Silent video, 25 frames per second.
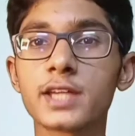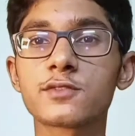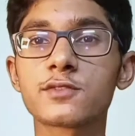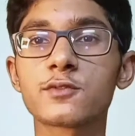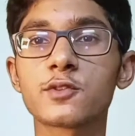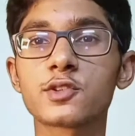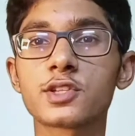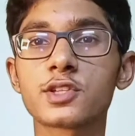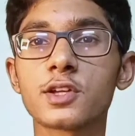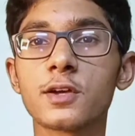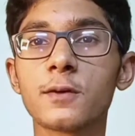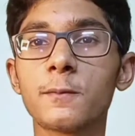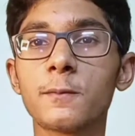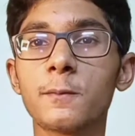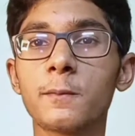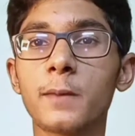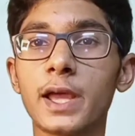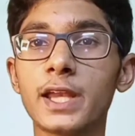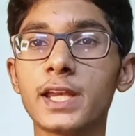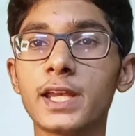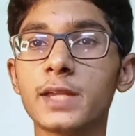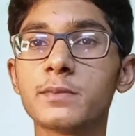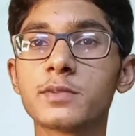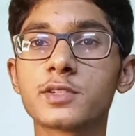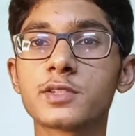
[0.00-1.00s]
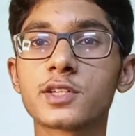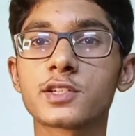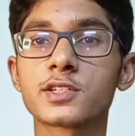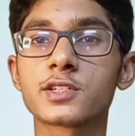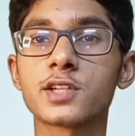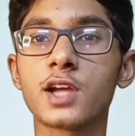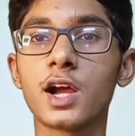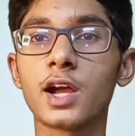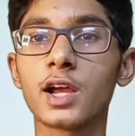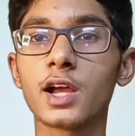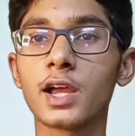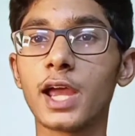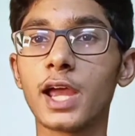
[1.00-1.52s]
what's up? My name is
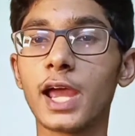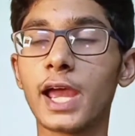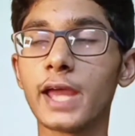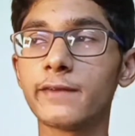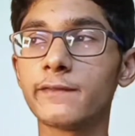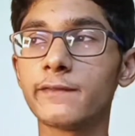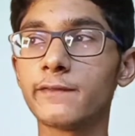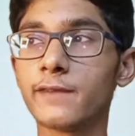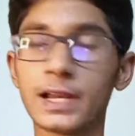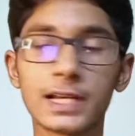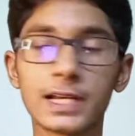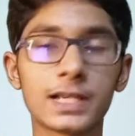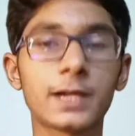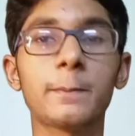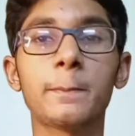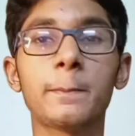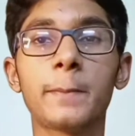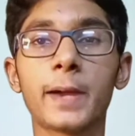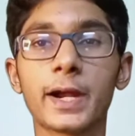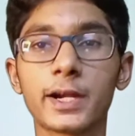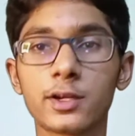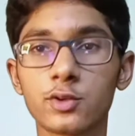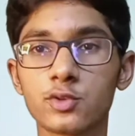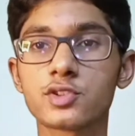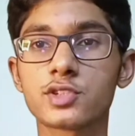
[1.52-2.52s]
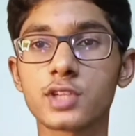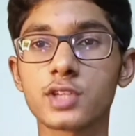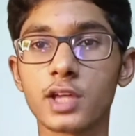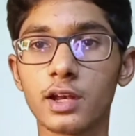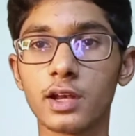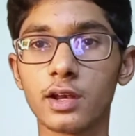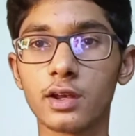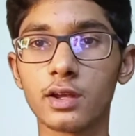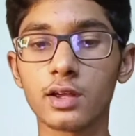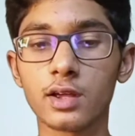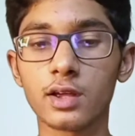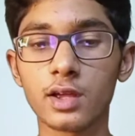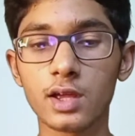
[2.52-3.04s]
Shashank and welcome back to this
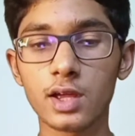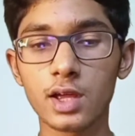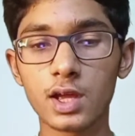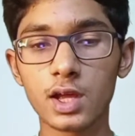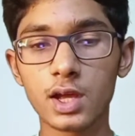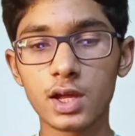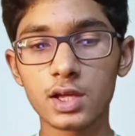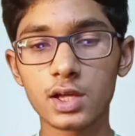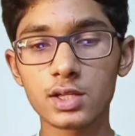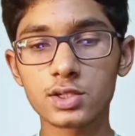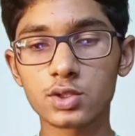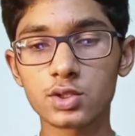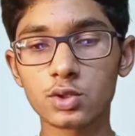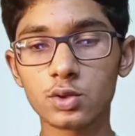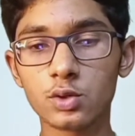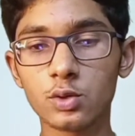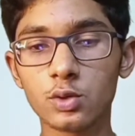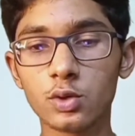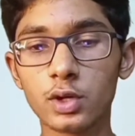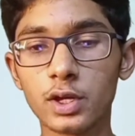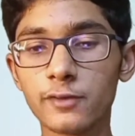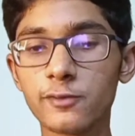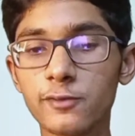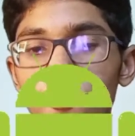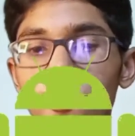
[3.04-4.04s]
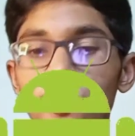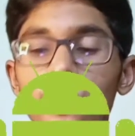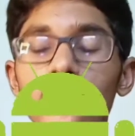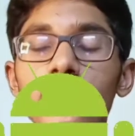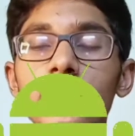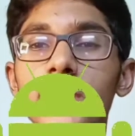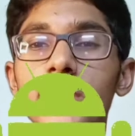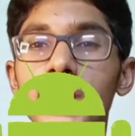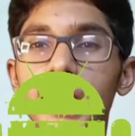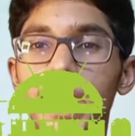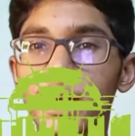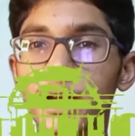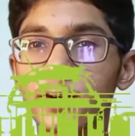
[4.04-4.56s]
channel. So if you own
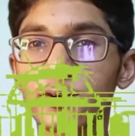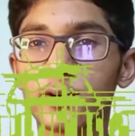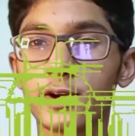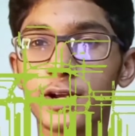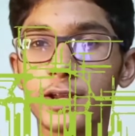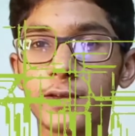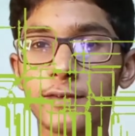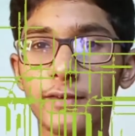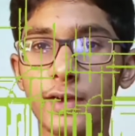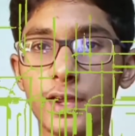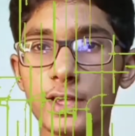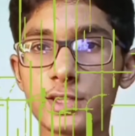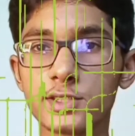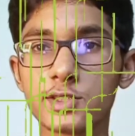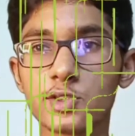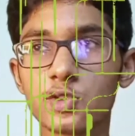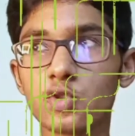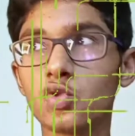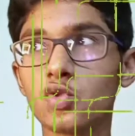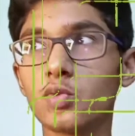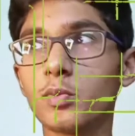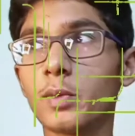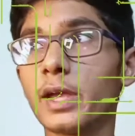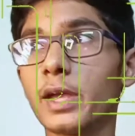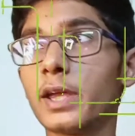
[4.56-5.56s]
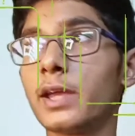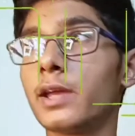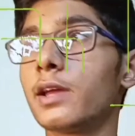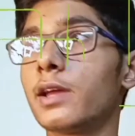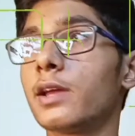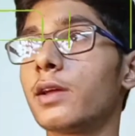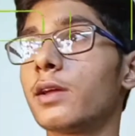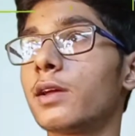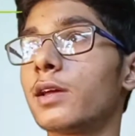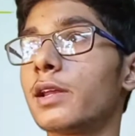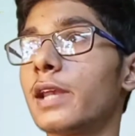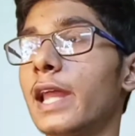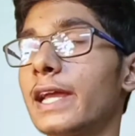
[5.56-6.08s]
an Android device, you may
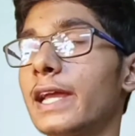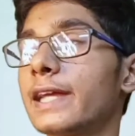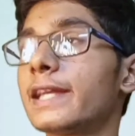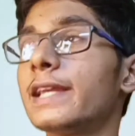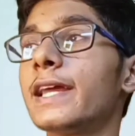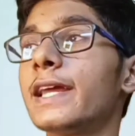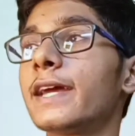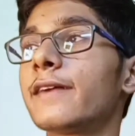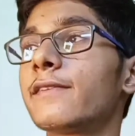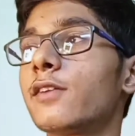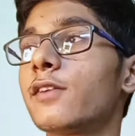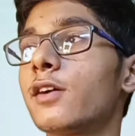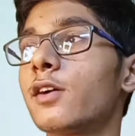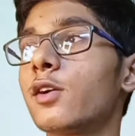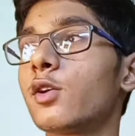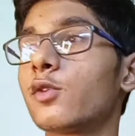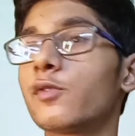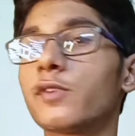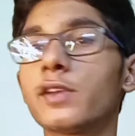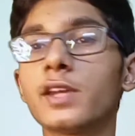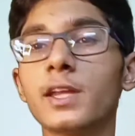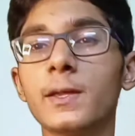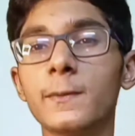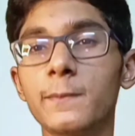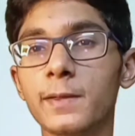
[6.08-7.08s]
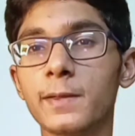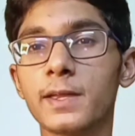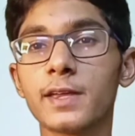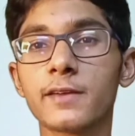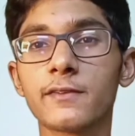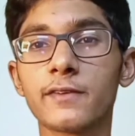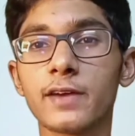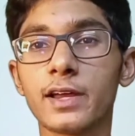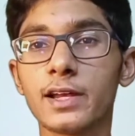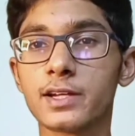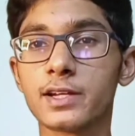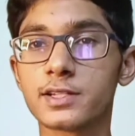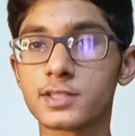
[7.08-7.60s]
likely have heard of an APK
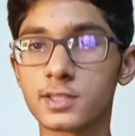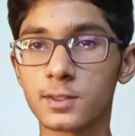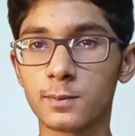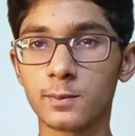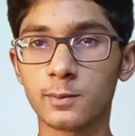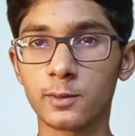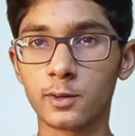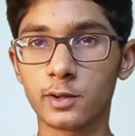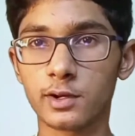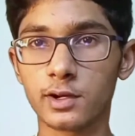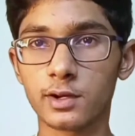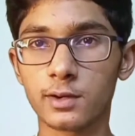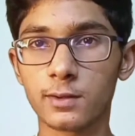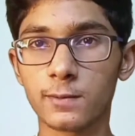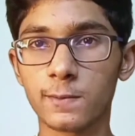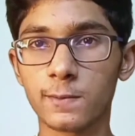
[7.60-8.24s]
file at some point